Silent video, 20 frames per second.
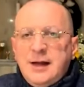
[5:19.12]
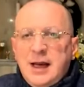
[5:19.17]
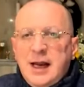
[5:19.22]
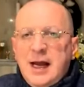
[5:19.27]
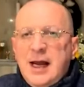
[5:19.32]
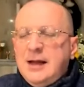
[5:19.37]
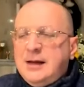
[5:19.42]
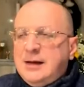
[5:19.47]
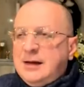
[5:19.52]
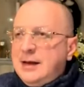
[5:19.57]

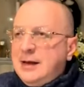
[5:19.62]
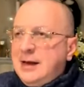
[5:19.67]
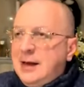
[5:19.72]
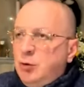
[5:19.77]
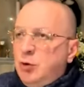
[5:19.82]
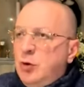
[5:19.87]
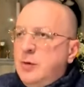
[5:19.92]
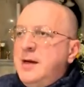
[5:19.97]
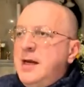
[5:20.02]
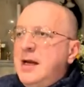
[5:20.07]
courage or
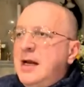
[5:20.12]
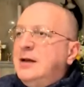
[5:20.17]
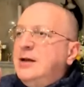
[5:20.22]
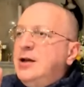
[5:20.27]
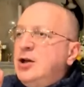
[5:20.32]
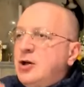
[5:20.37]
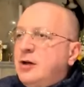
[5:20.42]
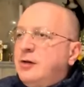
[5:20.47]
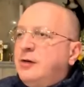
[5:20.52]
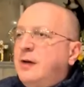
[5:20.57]
freedom by
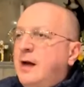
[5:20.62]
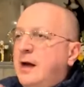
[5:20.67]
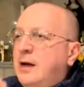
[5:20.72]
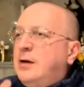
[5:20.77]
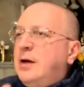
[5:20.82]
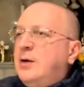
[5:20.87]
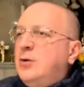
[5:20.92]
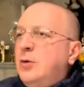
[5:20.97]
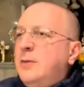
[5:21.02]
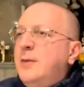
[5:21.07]
Aldo Maria
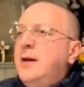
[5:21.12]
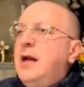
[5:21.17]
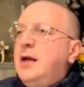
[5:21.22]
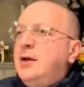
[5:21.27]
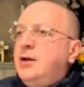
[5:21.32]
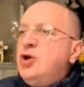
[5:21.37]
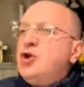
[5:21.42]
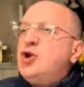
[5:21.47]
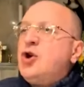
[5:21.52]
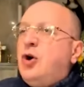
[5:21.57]
Valli,
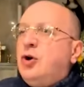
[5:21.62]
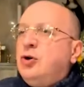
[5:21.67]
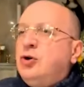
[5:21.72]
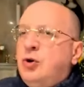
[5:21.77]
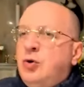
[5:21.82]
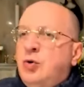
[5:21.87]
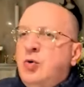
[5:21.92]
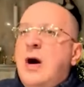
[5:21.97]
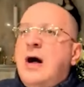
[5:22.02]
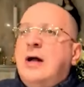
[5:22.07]

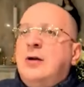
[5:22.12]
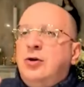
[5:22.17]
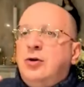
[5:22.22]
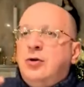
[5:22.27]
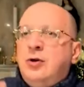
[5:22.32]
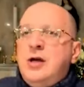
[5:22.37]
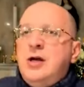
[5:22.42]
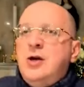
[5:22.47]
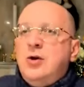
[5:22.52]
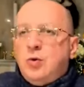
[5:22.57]
as I
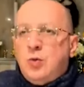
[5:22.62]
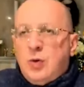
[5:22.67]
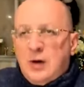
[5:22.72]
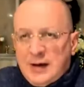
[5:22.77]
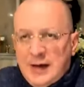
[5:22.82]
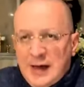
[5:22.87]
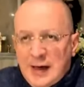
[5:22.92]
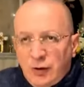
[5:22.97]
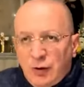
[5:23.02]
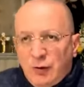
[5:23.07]
will now
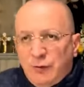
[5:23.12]
tell you,